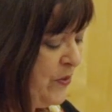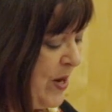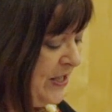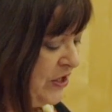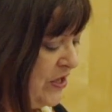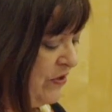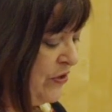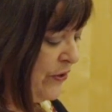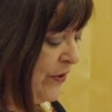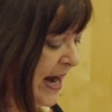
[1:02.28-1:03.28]
and the West over
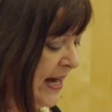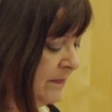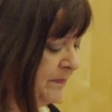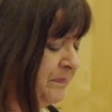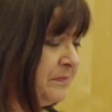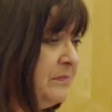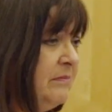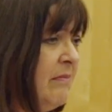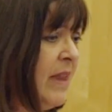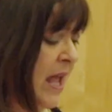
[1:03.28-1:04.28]
Ukraine.
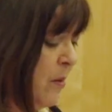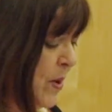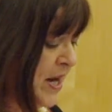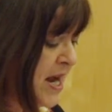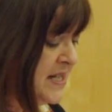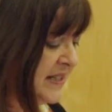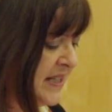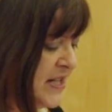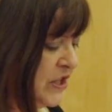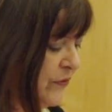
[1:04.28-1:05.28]
And when I
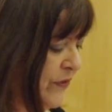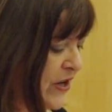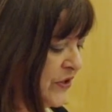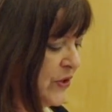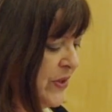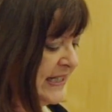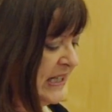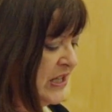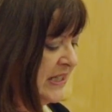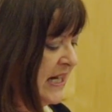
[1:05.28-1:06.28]
decided to focus on
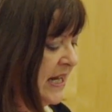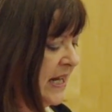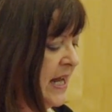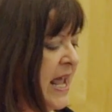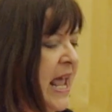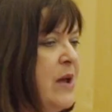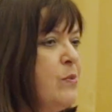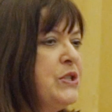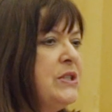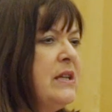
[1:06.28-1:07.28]
this last year, it
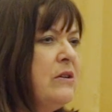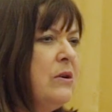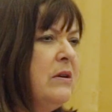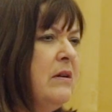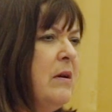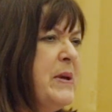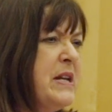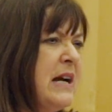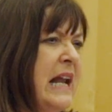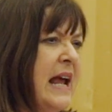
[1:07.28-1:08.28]
was a bit
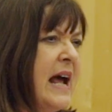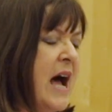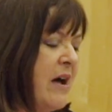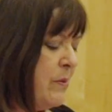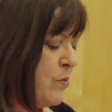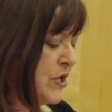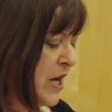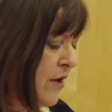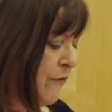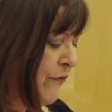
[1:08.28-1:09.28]
unclear how it would
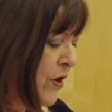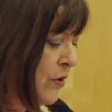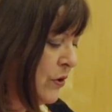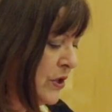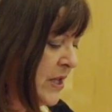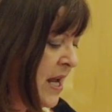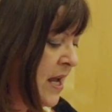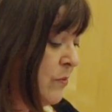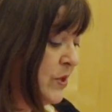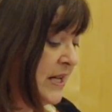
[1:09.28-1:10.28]
unfold.
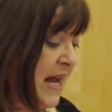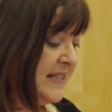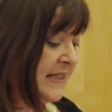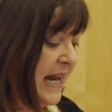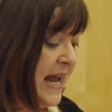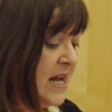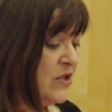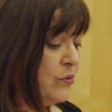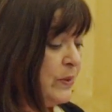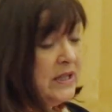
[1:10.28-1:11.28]
Would it
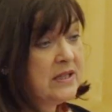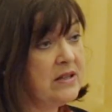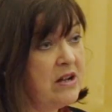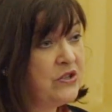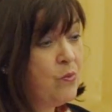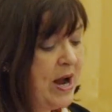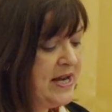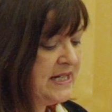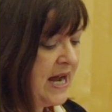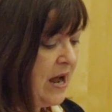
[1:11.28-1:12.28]
escalate, or would it start to
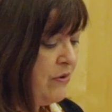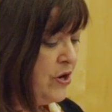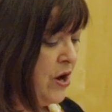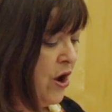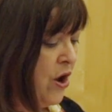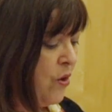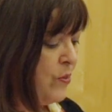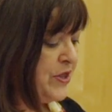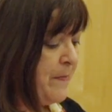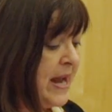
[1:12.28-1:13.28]
wind down? Or
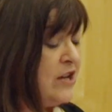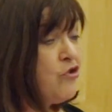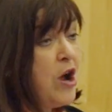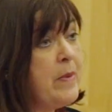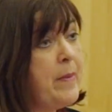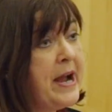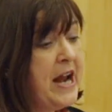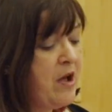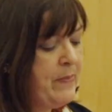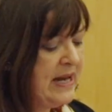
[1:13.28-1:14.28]
would the main drama by
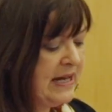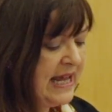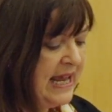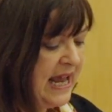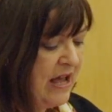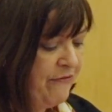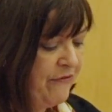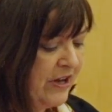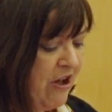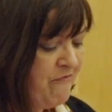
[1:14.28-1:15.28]
now be in Kiev,
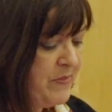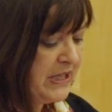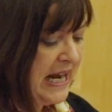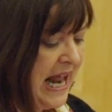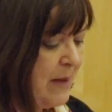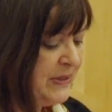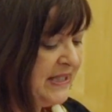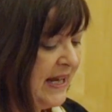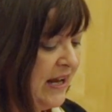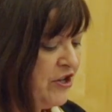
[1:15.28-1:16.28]
a government
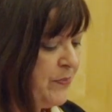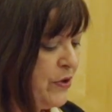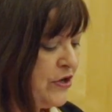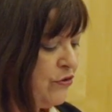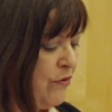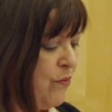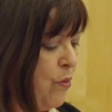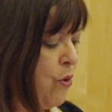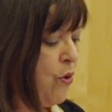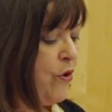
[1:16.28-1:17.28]
collapsing under pressure of
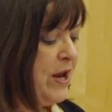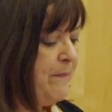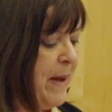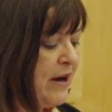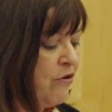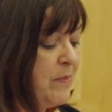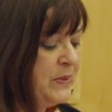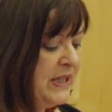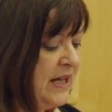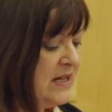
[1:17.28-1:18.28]
war and
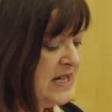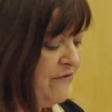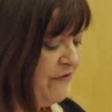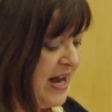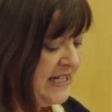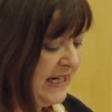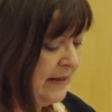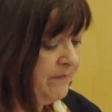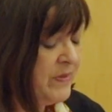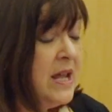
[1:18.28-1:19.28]
bankruptcy and
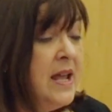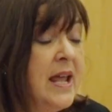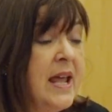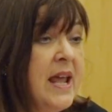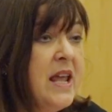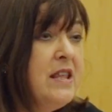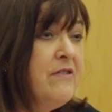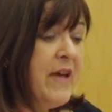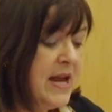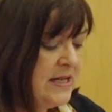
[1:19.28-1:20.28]
infighting? In the
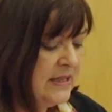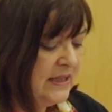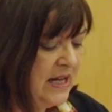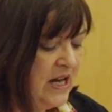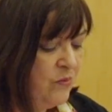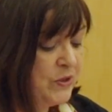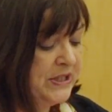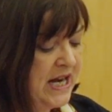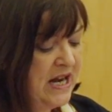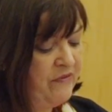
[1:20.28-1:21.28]
event, it
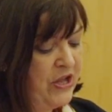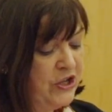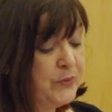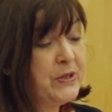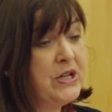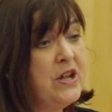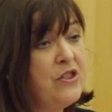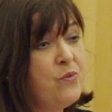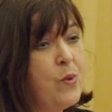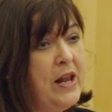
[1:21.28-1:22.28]
wasn't any of those, but
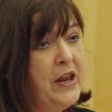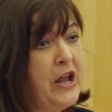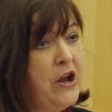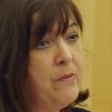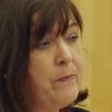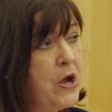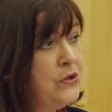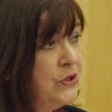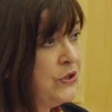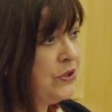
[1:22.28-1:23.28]
another well-known
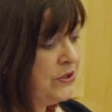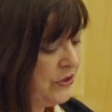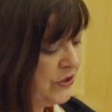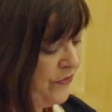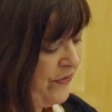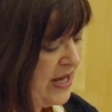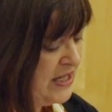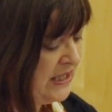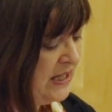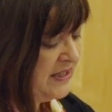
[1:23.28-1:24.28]

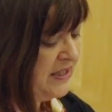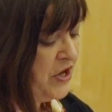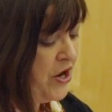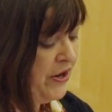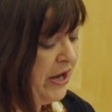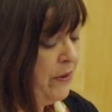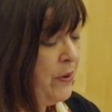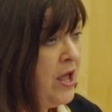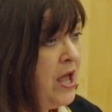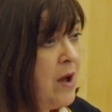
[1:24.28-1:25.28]
post-Soviet
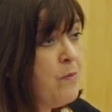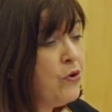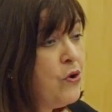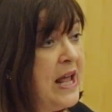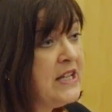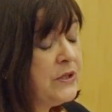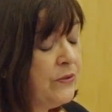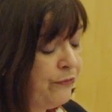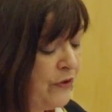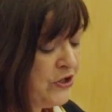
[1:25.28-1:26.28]
scenario, a more or less
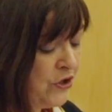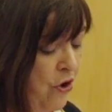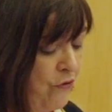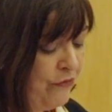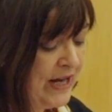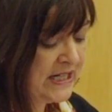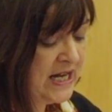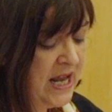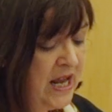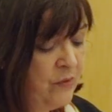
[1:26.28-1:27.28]
frozen
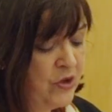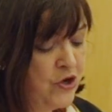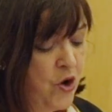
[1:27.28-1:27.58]
conflict with a